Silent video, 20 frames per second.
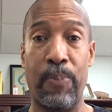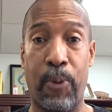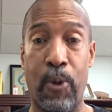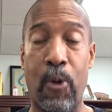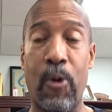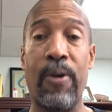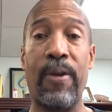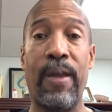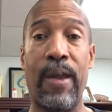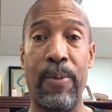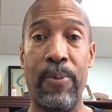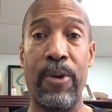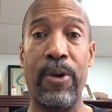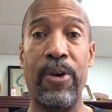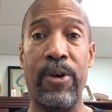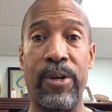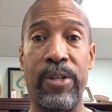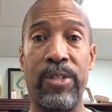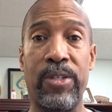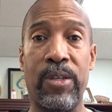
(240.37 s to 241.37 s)
poor
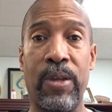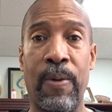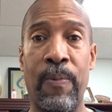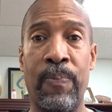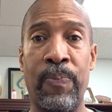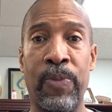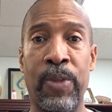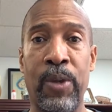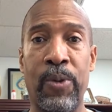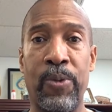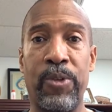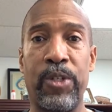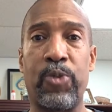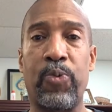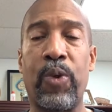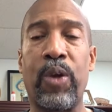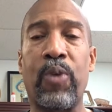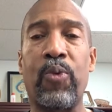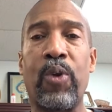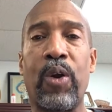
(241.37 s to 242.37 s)
neighborhoods, which
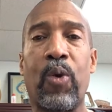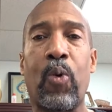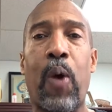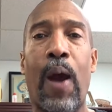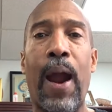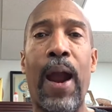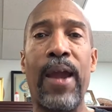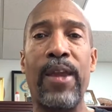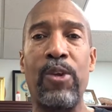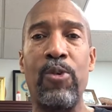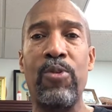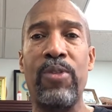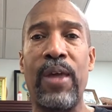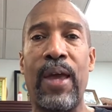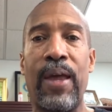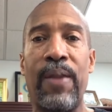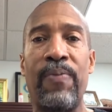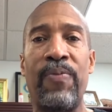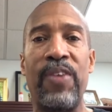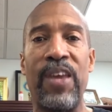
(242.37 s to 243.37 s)
would require you
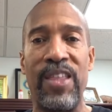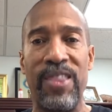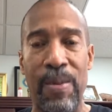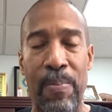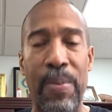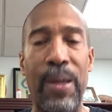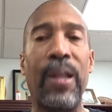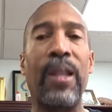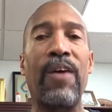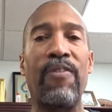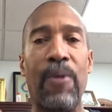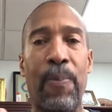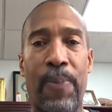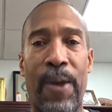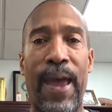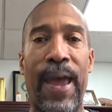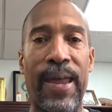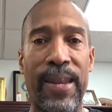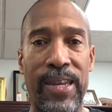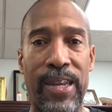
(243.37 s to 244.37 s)
then in the middle of a
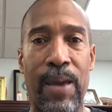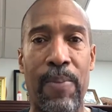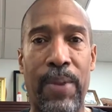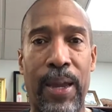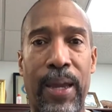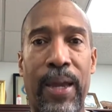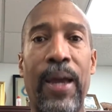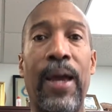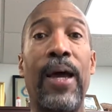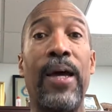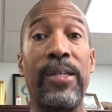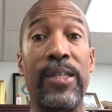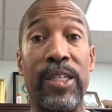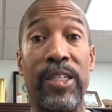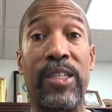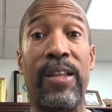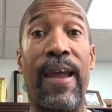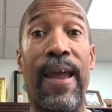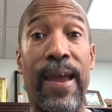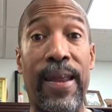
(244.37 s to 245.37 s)
pandemic to
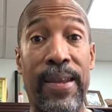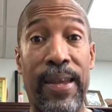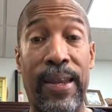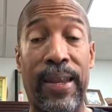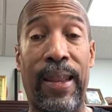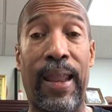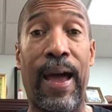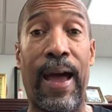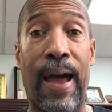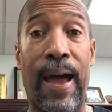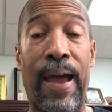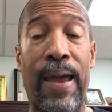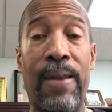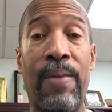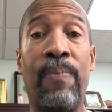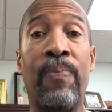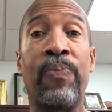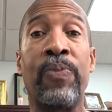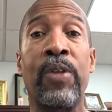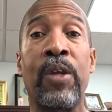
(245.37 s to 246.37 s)
stand in
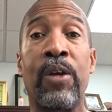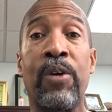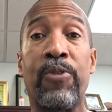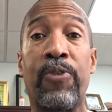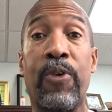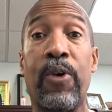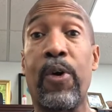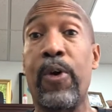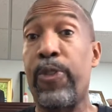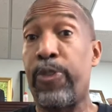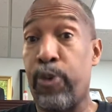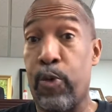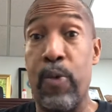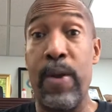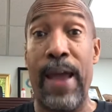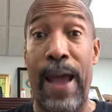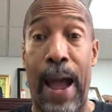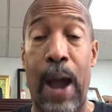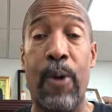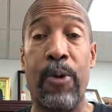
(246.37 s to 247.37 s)
line for
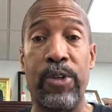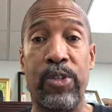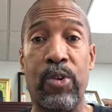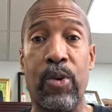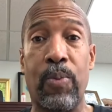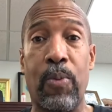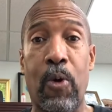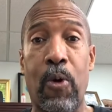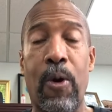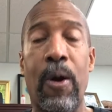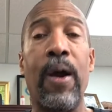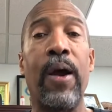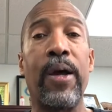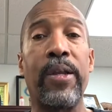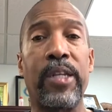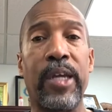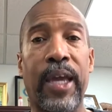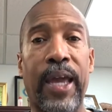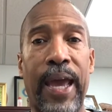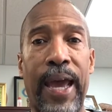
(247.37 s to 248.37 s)
3 hours or more
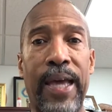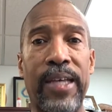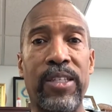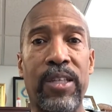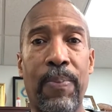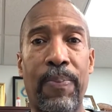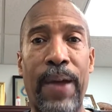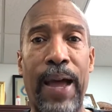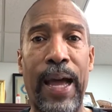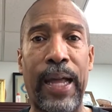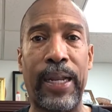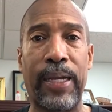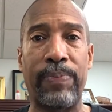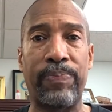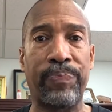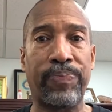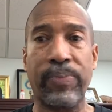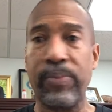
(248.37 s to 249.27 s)
to cast a ballot.